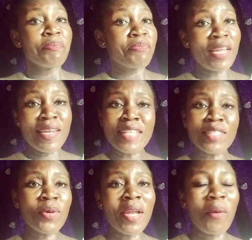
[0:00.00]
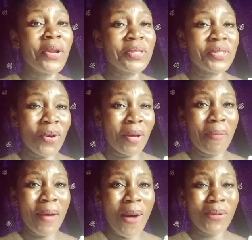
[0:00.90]
The next one I want to talk
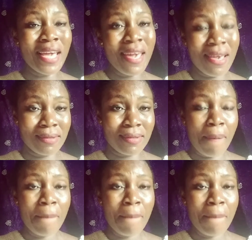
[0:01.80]
about is